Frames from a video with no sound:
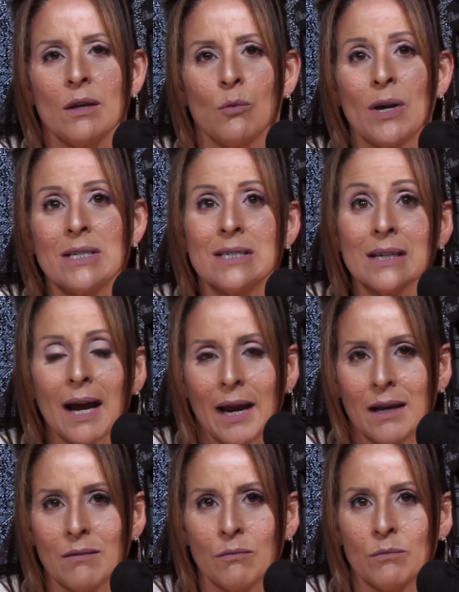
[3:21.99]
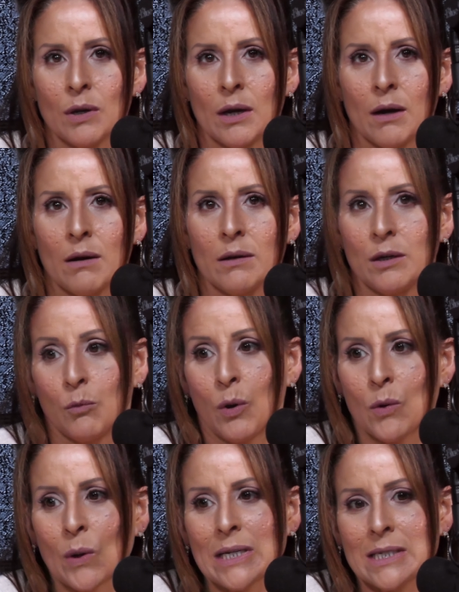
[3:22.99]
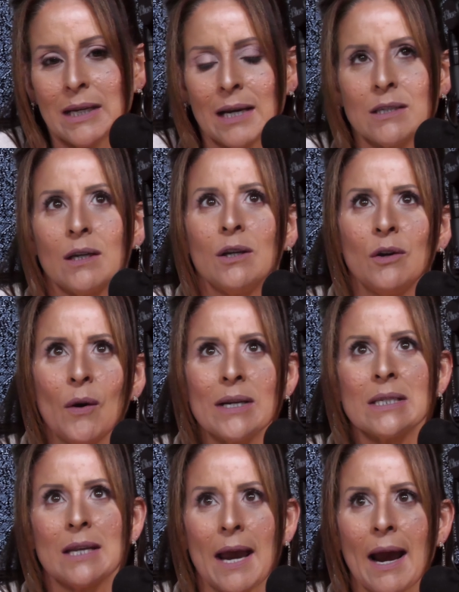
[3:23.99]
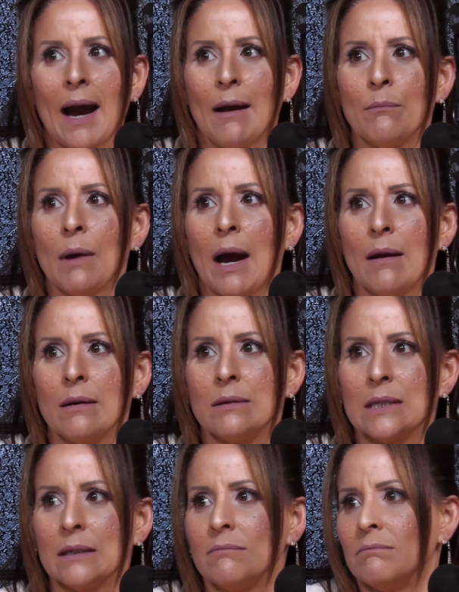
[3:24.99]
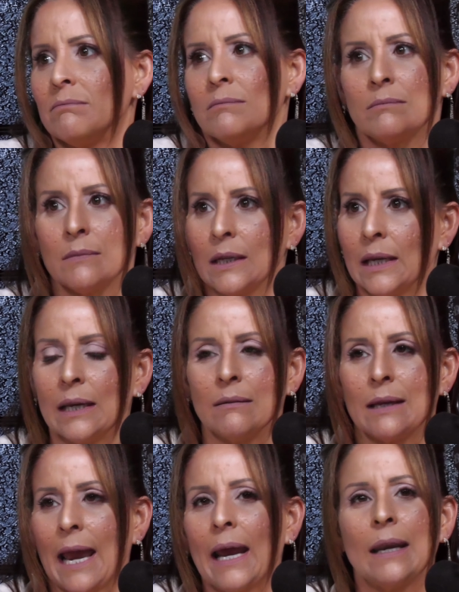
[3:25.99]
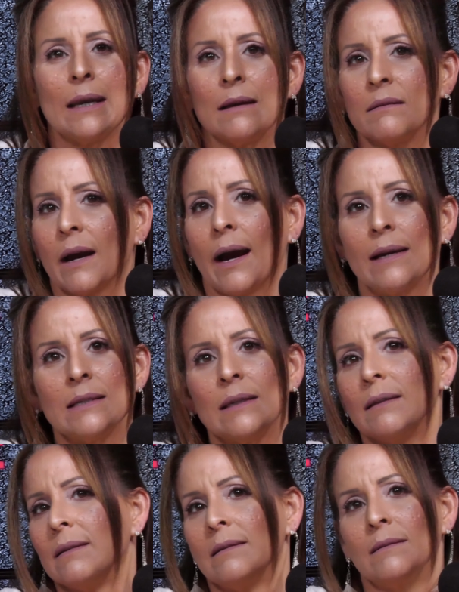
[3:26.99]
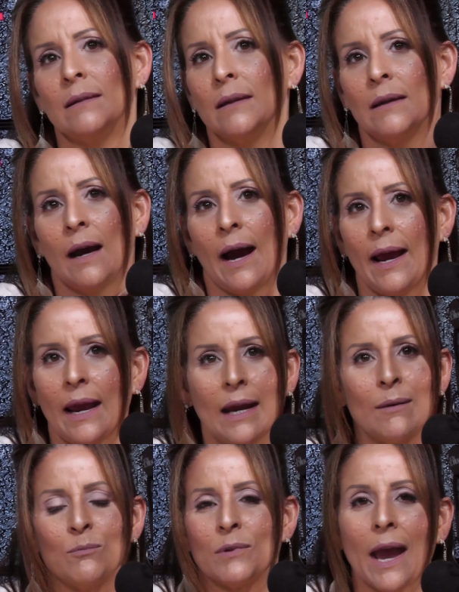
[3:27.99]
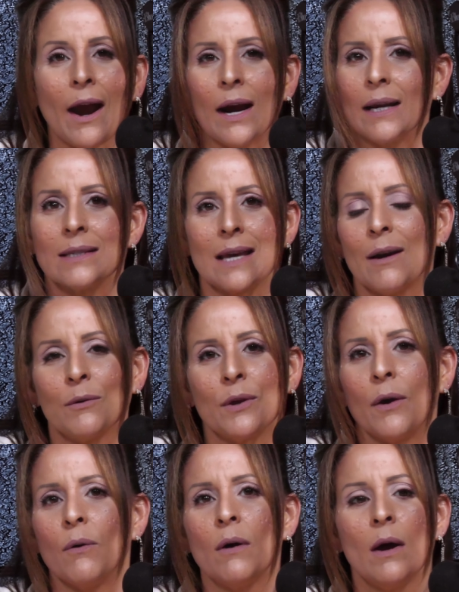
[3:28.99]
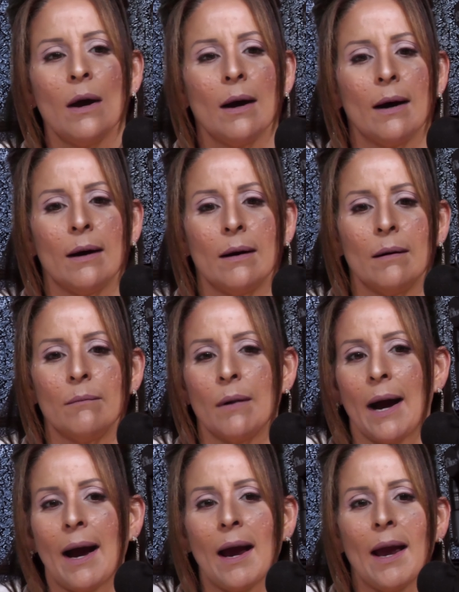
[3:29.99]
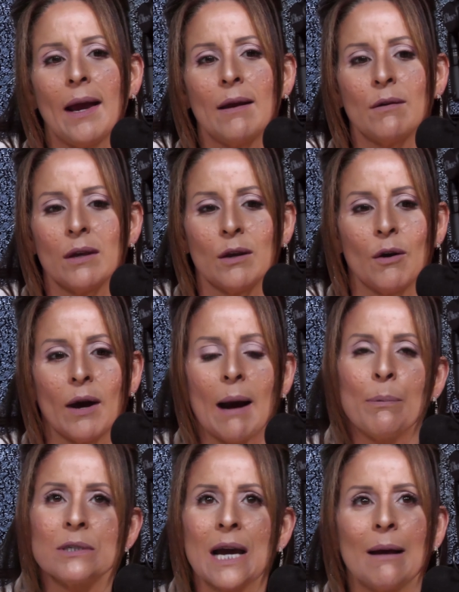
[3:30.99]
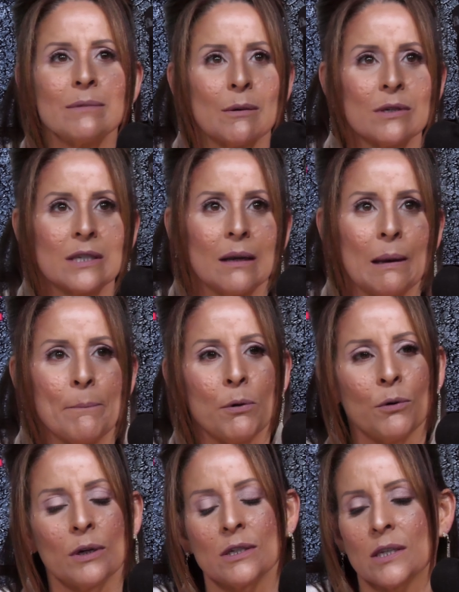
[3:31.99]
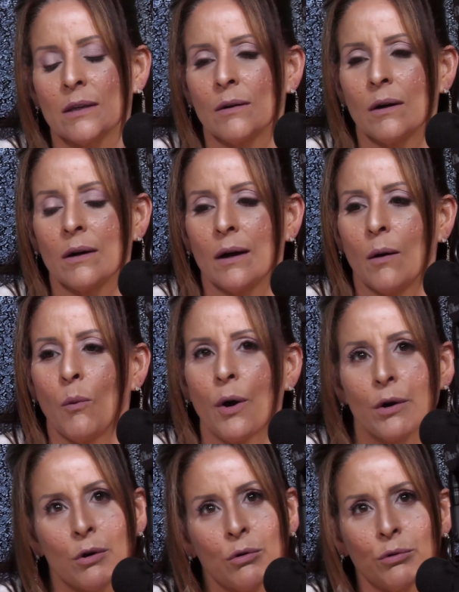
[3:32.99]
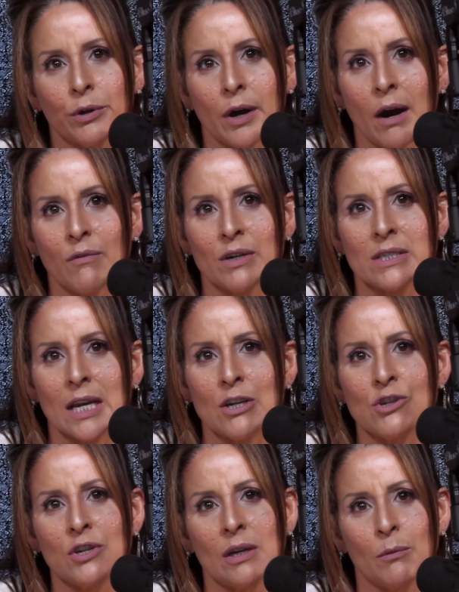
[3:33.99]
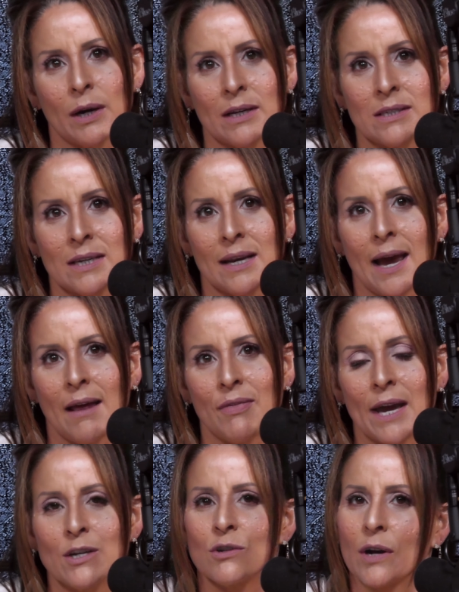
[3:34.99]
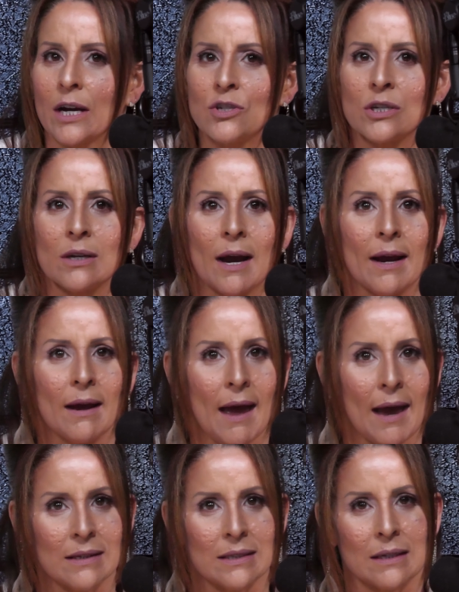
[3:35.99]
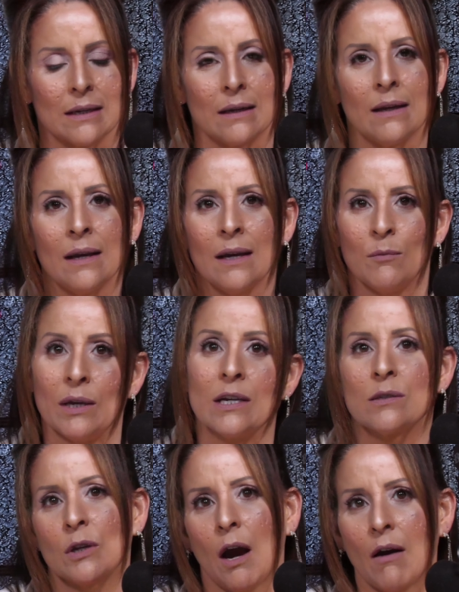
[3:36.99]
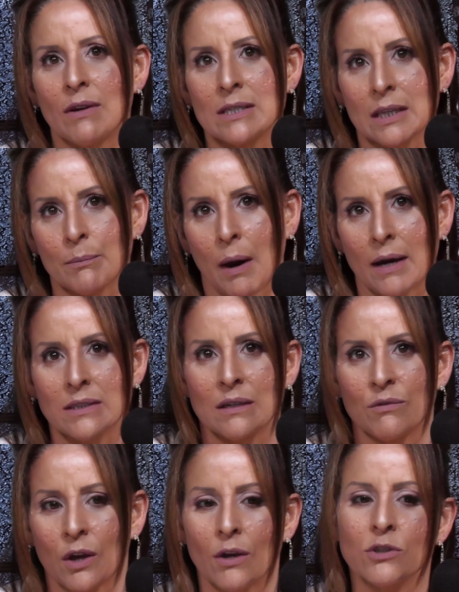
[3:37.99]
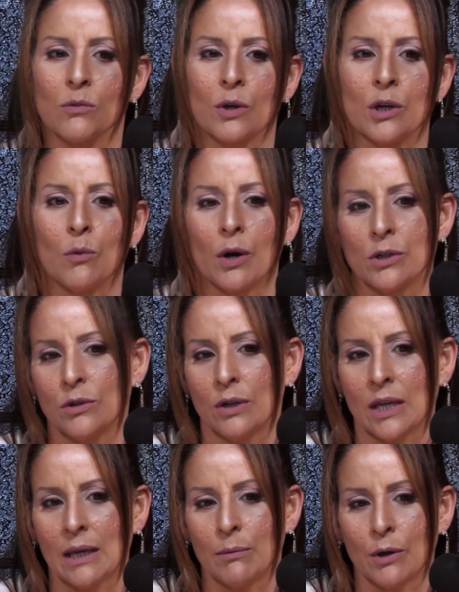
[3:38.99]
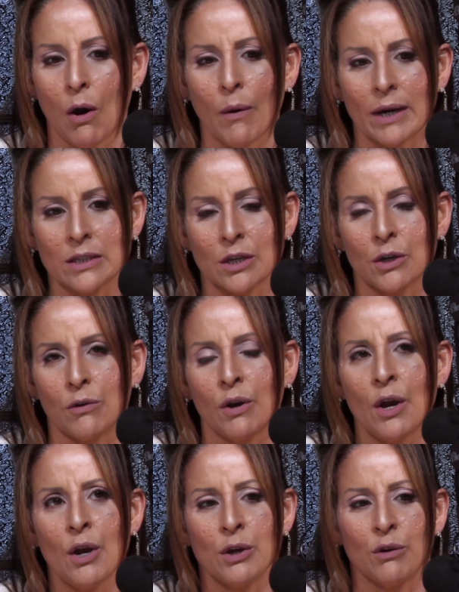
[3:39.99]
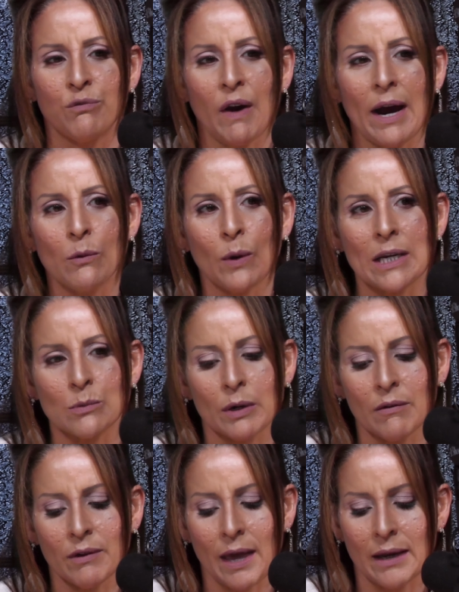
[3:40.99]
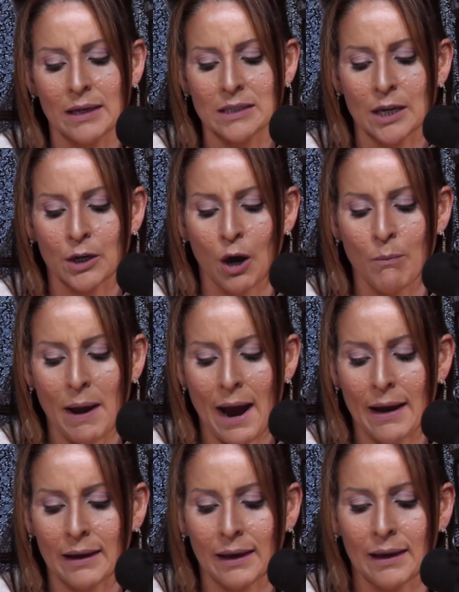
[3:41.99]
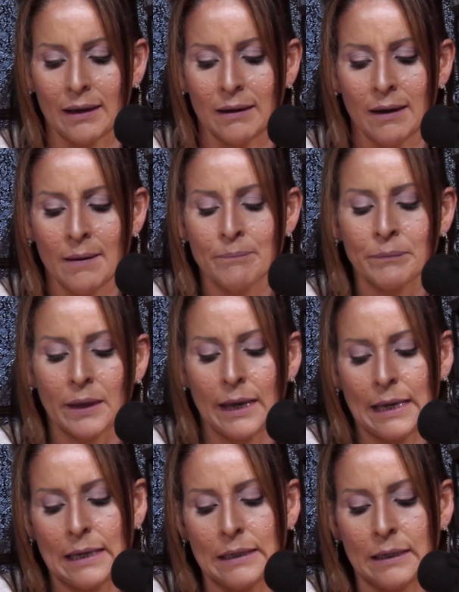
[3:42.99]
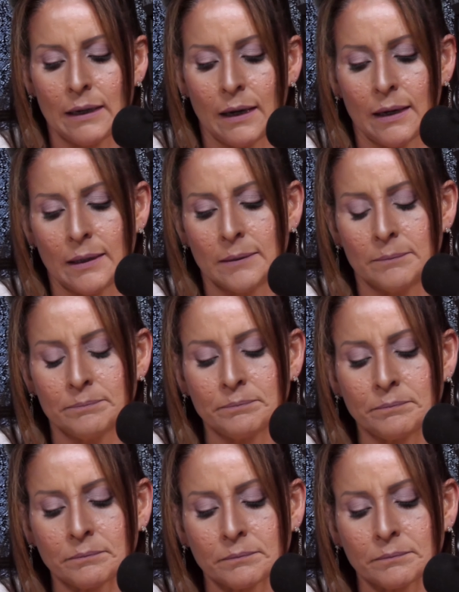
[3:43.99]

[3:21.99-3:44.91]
what did i uh, you know, what what did I did? You know what? Today I I didn't eat candy. I didn't. I ate carrots. I don't know. Um, I you know a couple times I was going to be pulled into a water cooler conversation, and when I seen it head in that direction, I exited because obviously positive thoughts are what you want to do to keep going. So you you find ways, whatever that is, and go back and and um,